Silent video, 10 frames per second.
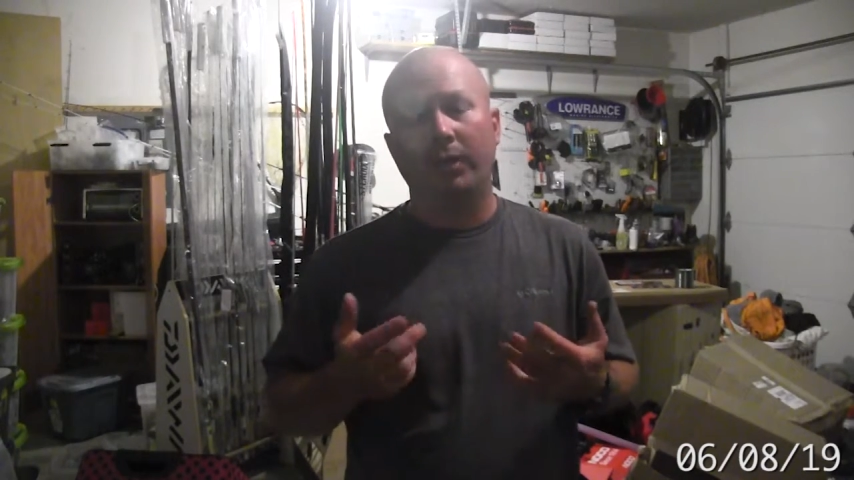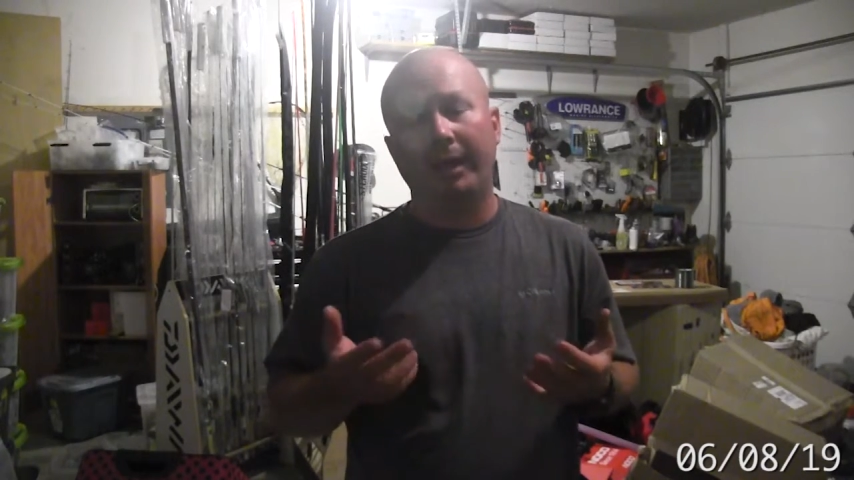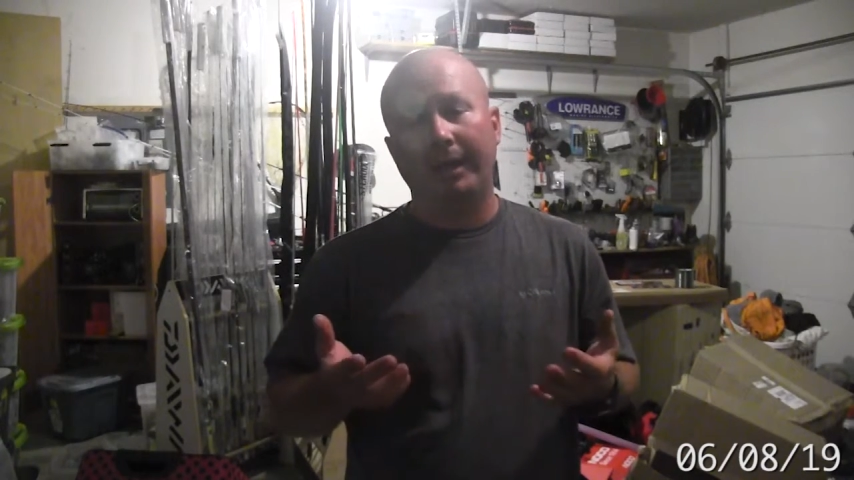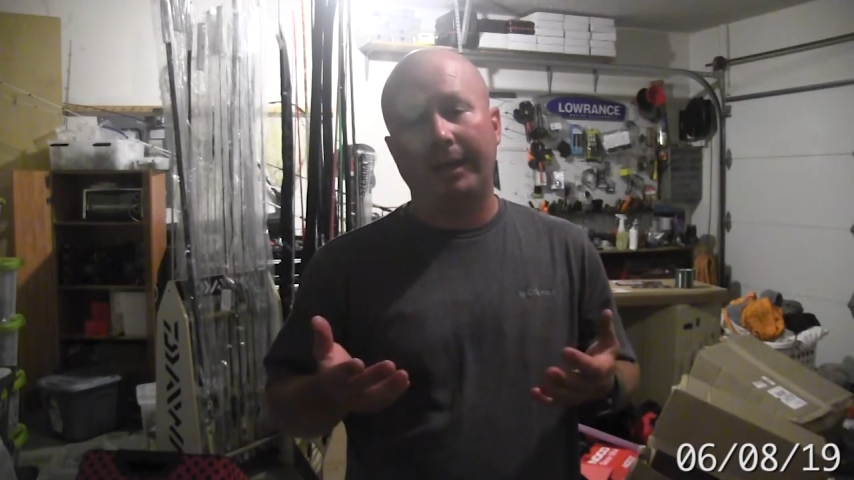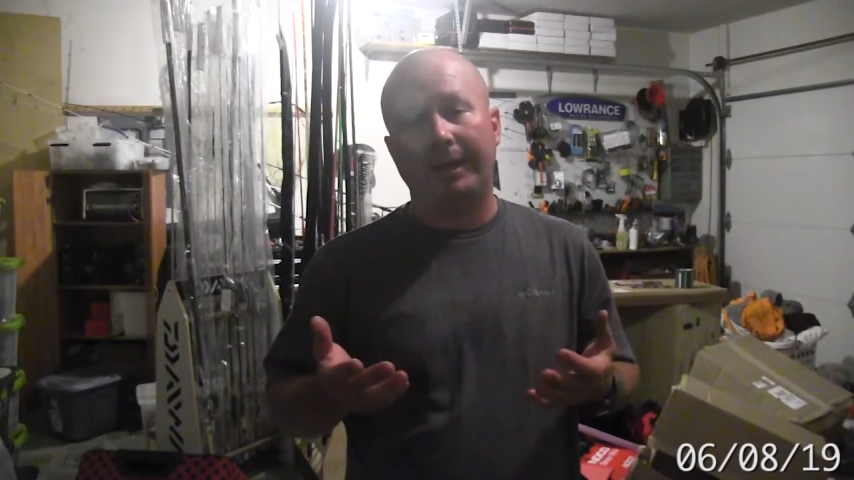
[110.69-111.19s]

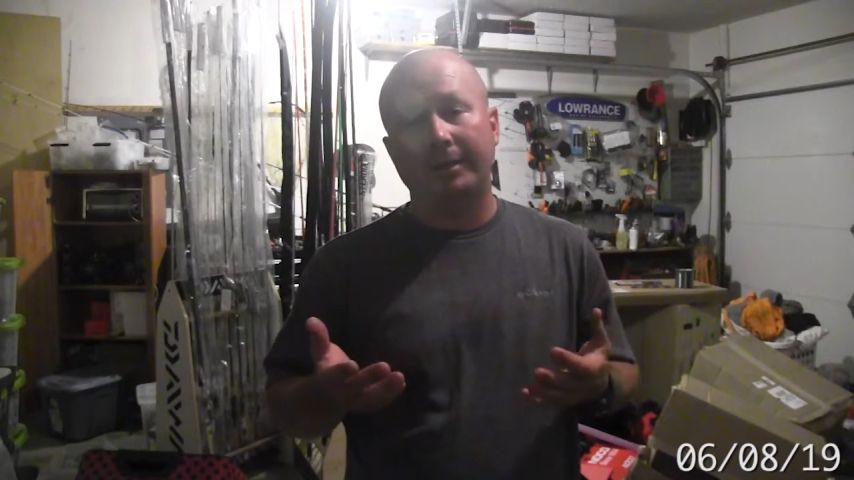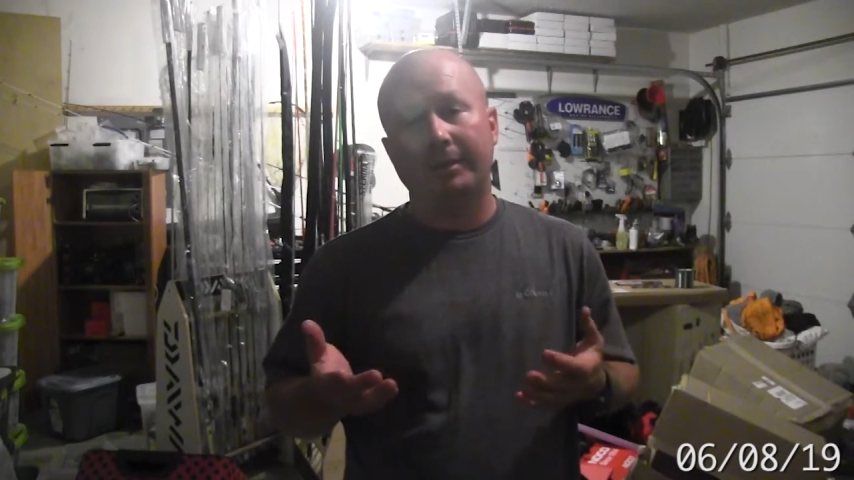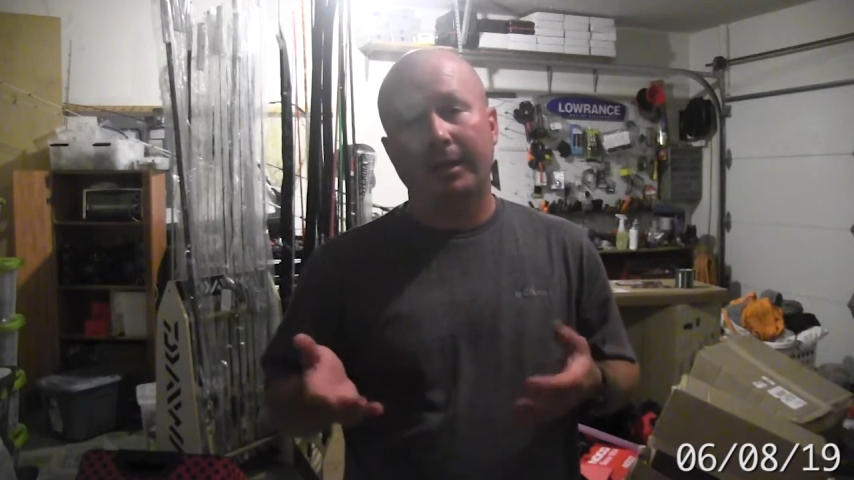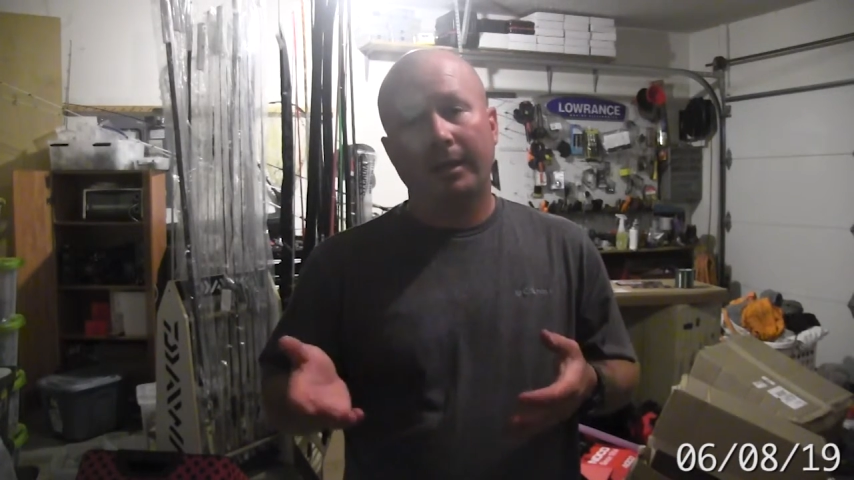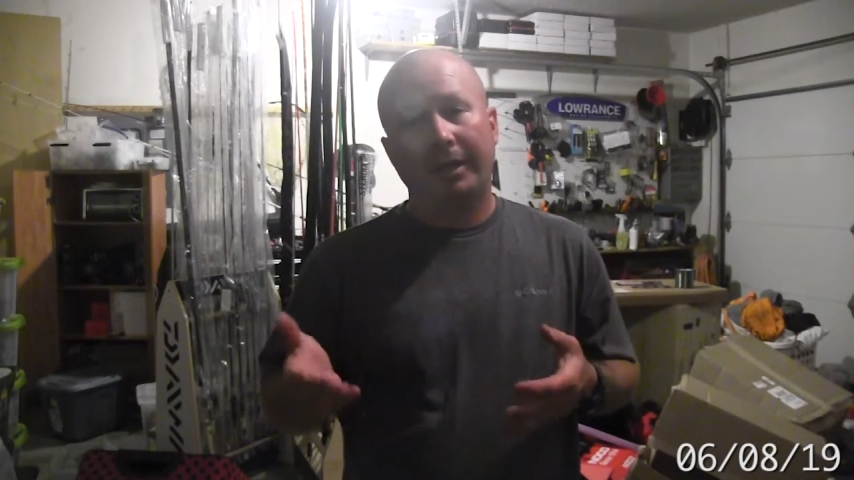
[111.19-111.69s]
well as